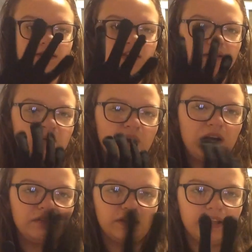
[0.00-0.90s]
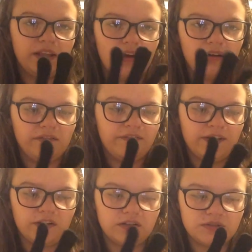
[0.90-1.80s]
It's also got really long
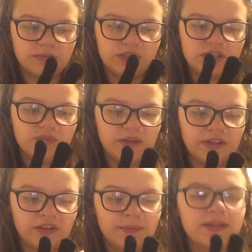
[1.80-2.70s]
fingers, which is weird